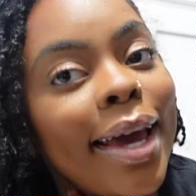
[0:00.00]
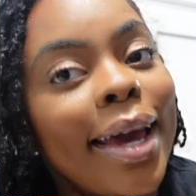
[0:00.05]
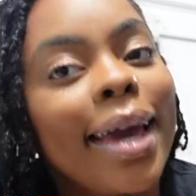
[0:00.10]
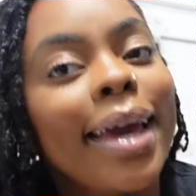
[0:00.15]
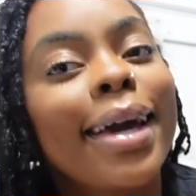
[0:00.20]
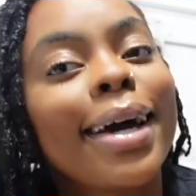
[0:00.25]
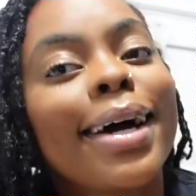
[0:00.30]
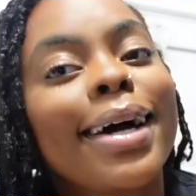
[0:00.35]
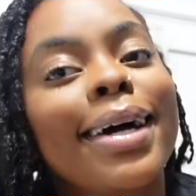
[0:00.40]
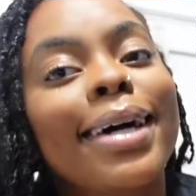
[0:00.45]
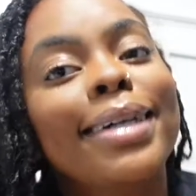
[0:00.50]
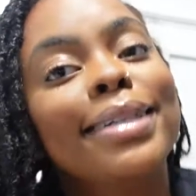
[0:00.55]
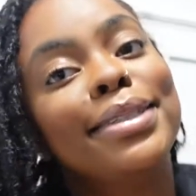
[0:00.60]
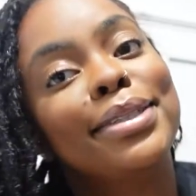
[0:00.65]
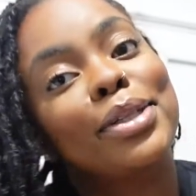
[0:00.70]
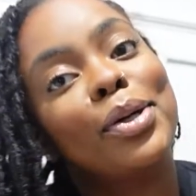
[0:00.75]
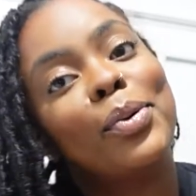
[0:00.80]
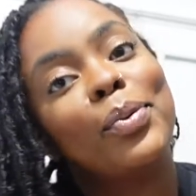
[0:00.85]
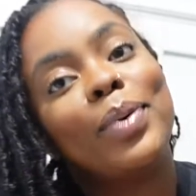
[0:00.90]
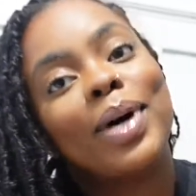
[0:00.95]
Hey
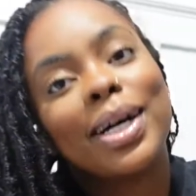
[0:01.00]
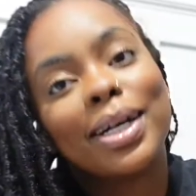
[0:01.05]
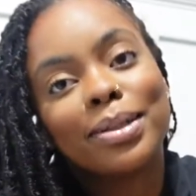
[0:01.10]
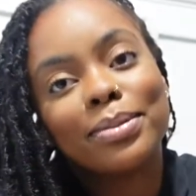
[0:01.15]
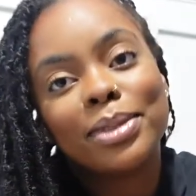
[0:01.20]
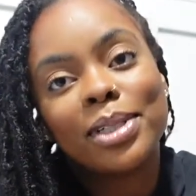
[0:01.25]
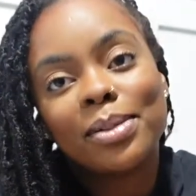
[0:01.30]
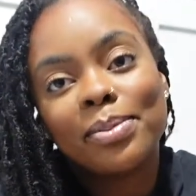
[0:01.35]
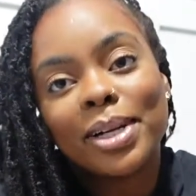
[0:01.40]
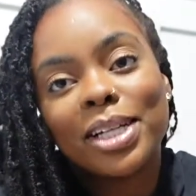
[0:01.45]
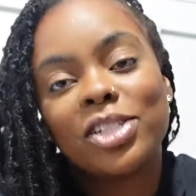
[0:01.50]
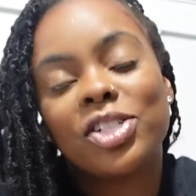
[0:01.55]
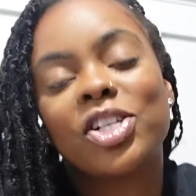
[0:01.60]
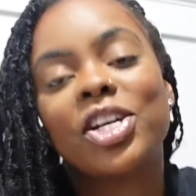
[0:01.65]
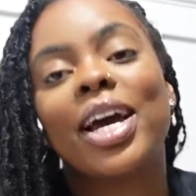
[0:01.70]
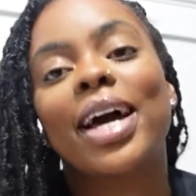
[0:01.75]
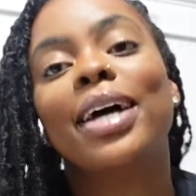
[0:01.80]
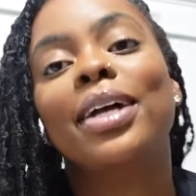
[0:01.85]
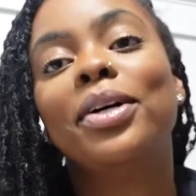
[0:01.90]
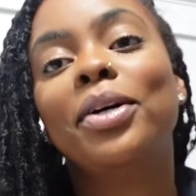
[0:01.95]
guys, welcome to my
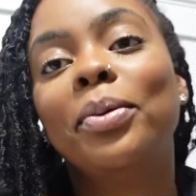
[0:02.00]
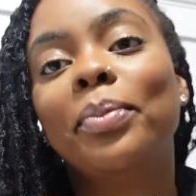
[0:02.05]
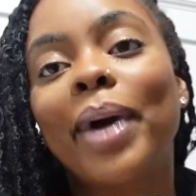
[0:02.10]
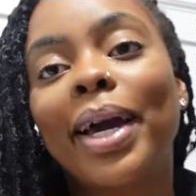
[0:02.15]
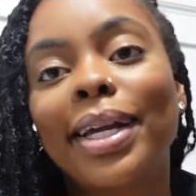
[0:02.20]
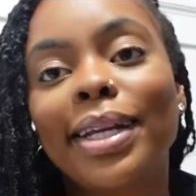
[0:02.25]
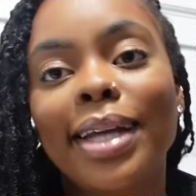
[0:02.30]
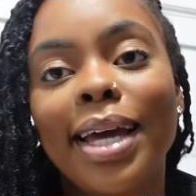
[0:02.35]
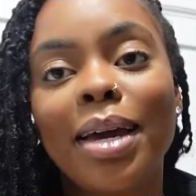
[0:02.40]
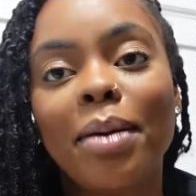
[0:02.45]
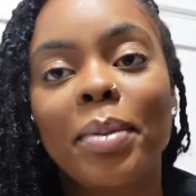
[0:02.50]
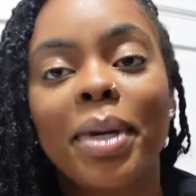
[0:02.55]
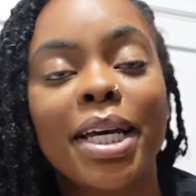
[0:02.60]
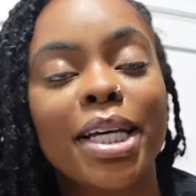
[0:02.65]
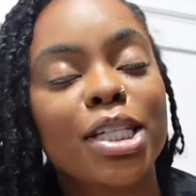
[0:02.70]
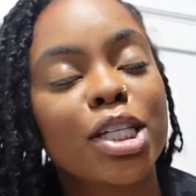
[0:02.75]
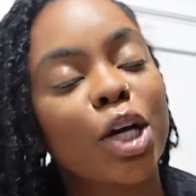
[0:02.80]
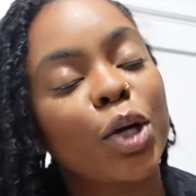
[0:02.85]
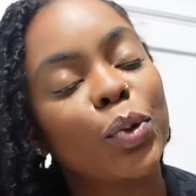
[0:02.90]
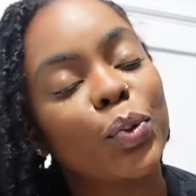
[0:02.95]
channel. My name
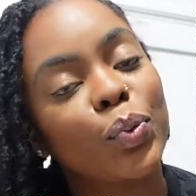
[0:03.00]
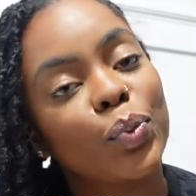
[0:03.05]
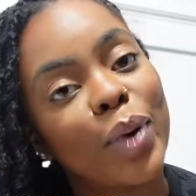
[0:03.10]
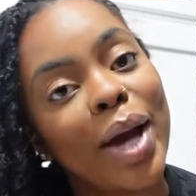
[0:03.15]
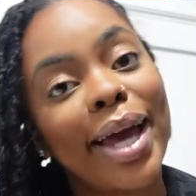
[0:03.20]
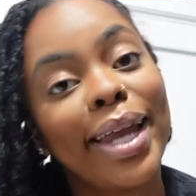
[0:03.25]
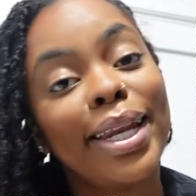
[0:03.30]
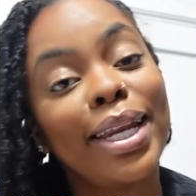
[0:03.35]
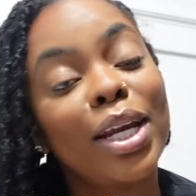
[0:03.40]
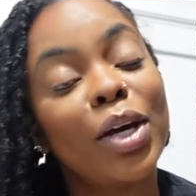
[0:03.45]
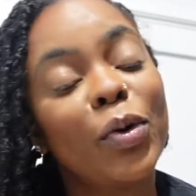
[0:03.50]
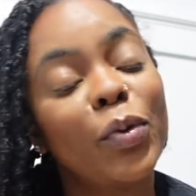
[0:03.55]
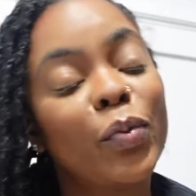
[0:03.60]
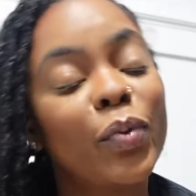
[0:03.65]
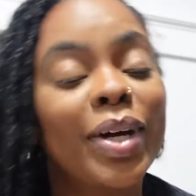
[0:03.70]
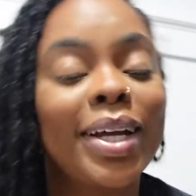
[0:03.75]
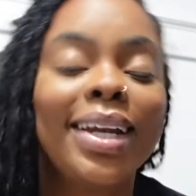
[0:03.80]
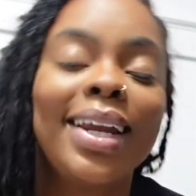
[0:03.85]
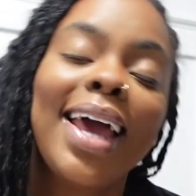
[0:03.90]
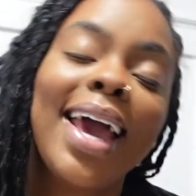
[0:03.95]
is Ren
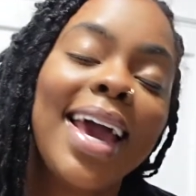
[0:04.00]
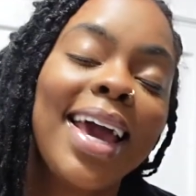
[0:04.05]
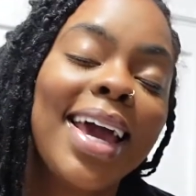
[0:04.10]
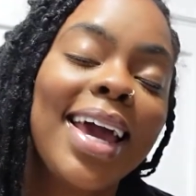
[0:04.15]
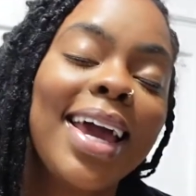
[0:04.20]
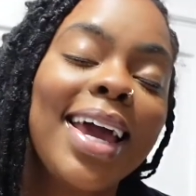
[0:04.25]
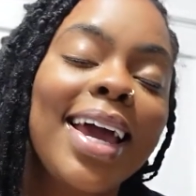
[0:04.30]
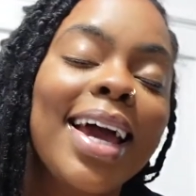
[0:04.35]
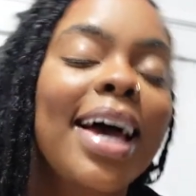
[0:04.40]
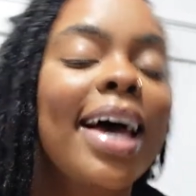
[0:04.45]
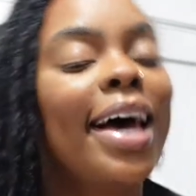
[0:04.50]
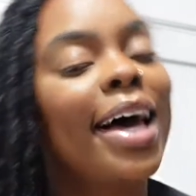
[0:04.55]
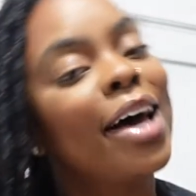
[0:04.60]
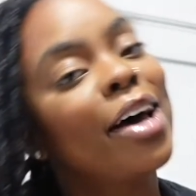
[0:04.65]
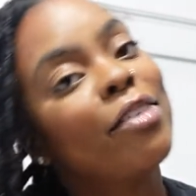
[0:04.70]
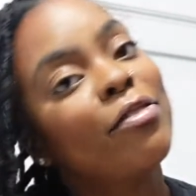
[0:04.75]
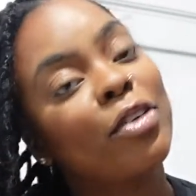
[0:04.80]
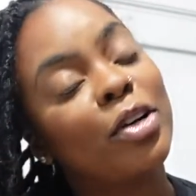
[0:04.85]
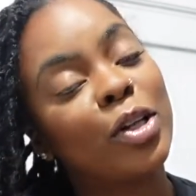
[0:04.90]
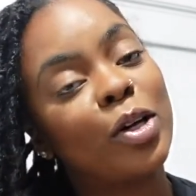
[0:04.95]
Renae.
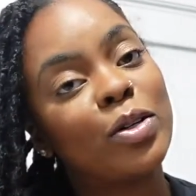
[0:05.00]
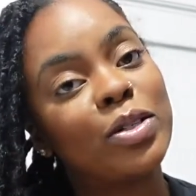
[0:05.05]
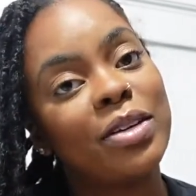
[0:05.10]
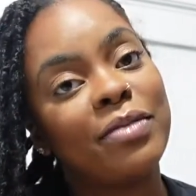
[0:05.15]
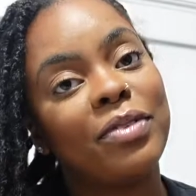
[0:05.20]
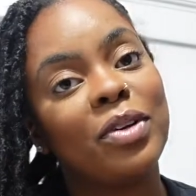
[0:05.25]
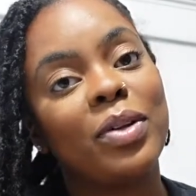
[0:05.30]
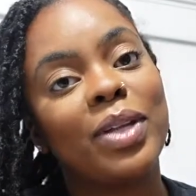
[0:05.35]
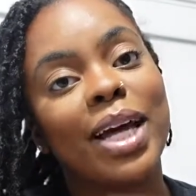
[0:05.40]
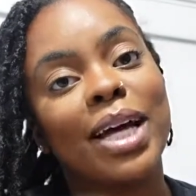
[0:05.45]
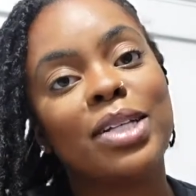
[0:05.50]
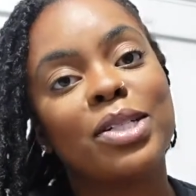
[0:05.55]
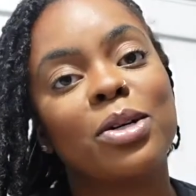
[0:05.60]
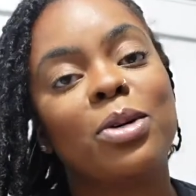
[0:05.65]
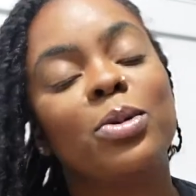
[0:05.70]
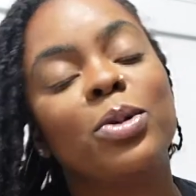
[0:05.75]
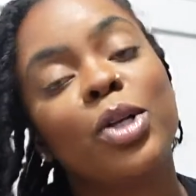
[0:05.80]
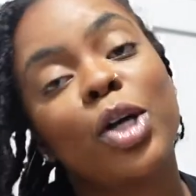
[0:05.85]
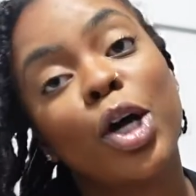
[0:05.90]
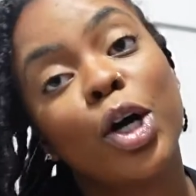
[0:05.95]
For those of you that
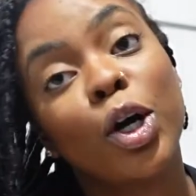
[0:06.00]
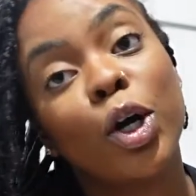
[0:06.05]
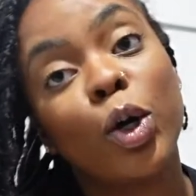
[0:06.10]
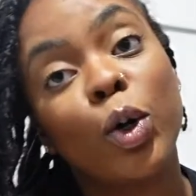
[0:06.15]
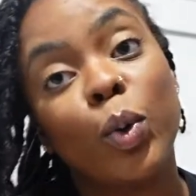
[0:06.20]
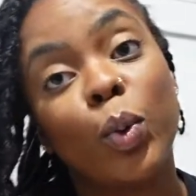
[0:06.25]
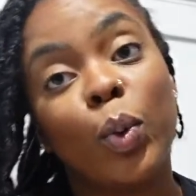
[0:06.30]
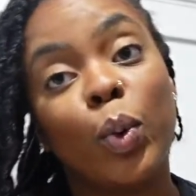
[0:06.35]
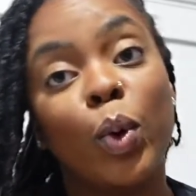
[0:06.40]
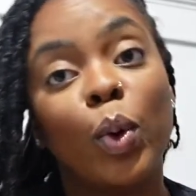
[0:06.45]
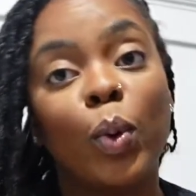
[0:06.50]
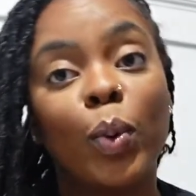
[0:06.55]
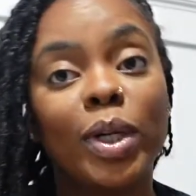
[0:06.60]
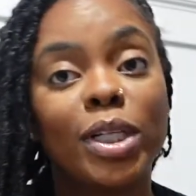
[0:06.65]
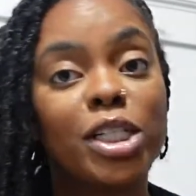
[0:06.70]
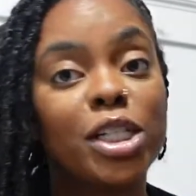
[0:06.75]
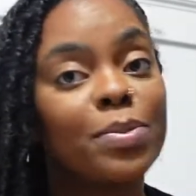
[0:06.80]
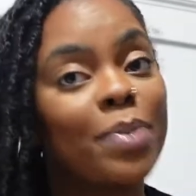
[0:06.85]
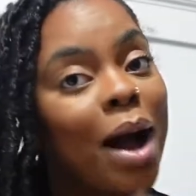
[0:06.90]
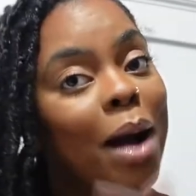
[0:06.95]
don't know,
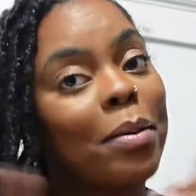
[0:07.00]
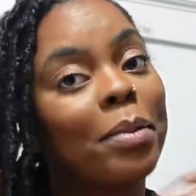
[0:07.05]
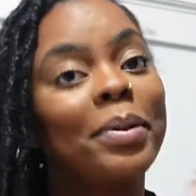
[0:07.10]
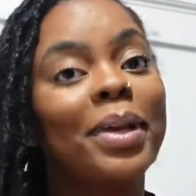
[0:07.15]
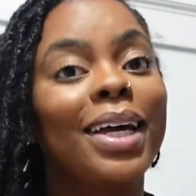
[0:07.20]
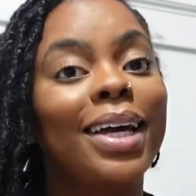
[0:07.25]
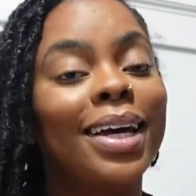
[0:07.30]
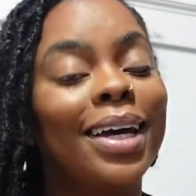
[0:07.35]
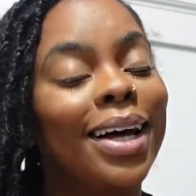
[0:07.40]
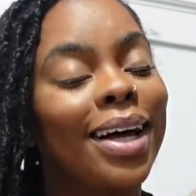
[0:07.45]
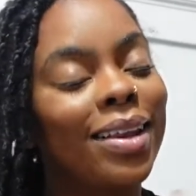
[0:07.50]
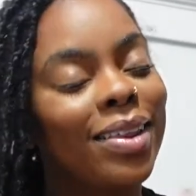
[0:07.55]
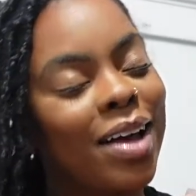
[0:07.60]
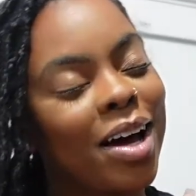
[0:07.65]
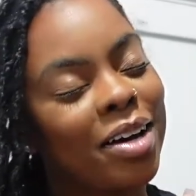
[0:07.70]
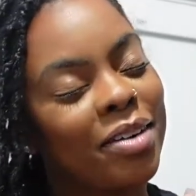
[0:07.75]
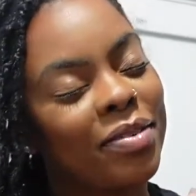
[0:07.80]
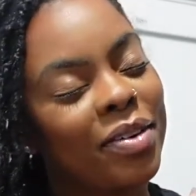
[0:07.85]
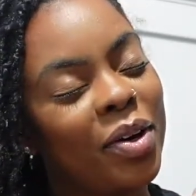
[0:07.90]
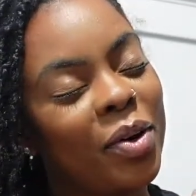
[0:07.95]
which is probably a
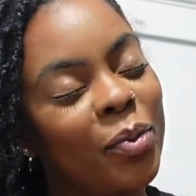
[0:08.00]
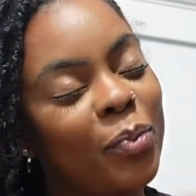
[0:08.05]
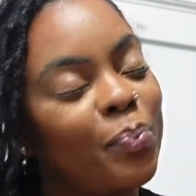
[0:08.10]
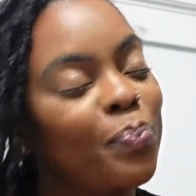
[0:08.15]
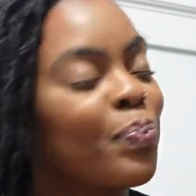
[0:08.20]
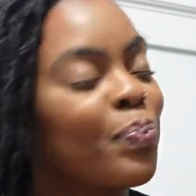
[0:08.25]
lot of you,